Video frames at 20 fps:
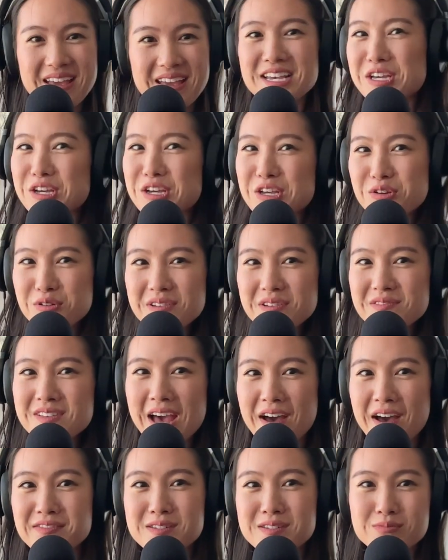like, you don't
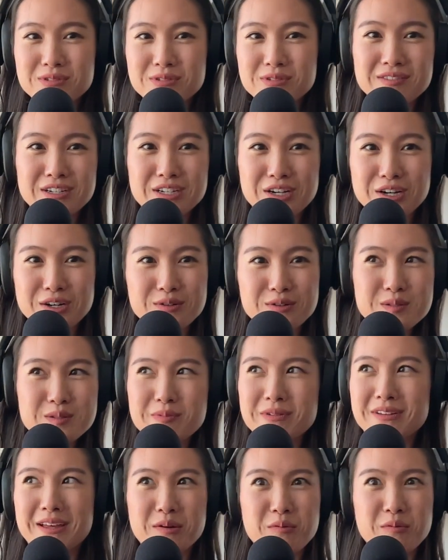even have to believe in ghosts,
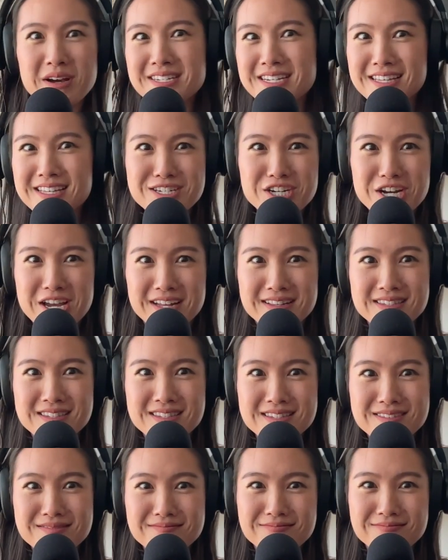but like, why take the
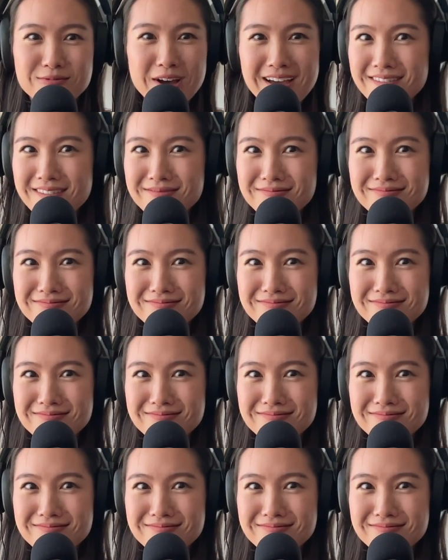chance? Why?